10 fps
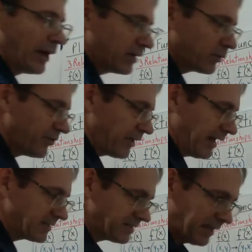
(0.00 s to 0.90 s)
equals
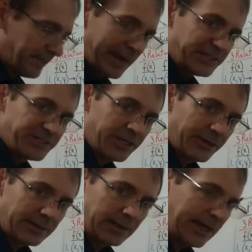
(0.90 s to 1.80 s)
x
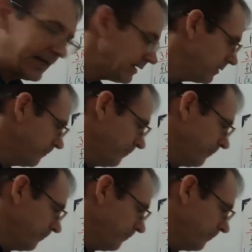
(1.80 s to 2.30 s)
imaginary line.